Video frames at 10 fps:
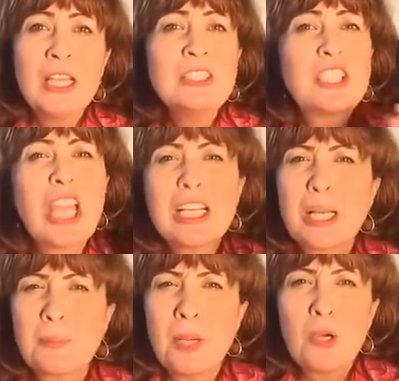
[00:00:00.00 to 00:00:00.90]

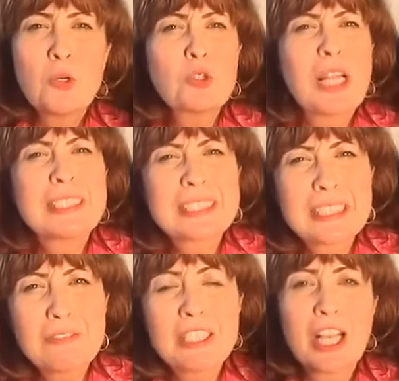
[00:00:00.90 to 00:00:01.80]
Jacob, who
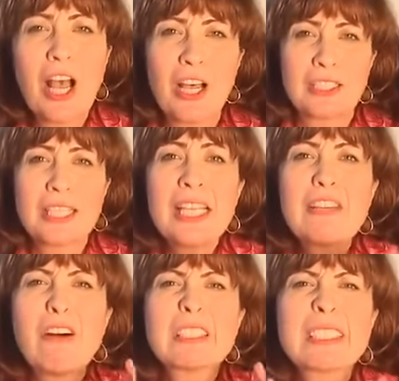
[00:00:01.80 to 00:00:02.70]
wrestled with God, he
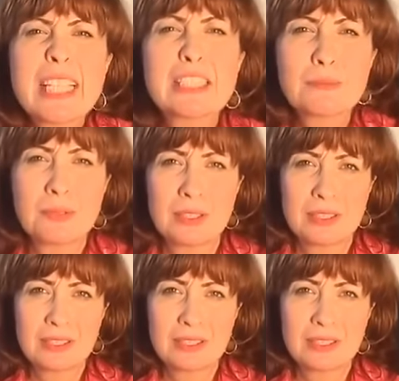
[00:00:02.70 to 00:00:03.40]
was desperate.